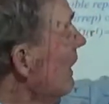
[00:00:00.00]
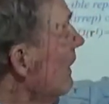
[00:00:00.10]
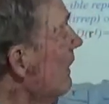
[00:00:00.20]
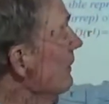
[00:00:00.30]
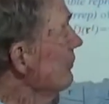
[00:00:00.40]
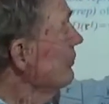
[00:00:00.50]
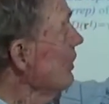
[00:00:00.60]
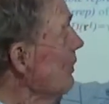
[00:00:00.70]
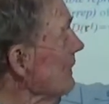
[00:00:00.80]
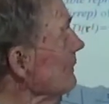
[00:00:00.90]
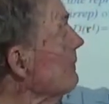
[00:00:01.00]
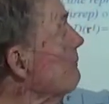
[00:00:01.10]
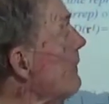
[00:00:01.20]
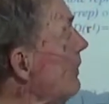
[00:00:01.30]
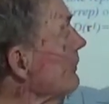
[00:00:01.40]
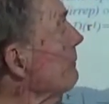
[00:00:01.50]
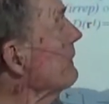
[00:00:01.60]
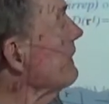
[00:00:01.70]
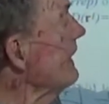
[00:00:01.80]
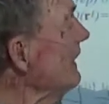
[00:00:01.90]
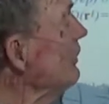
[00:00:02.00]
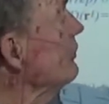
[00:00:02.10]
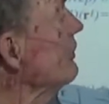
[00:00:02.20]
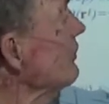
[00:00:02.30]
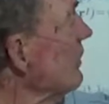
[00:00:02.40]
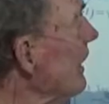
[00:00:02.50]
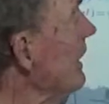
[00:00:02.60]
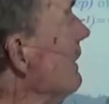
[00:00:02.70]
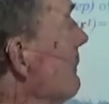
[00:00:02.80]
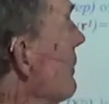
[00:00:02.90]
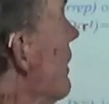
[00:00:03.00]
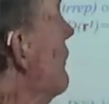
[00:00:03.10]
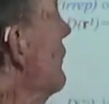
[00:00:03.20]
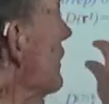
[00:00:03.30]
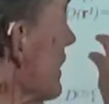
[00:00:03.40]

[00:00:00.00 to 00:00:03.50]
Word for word: uh, is showing the multiplication table of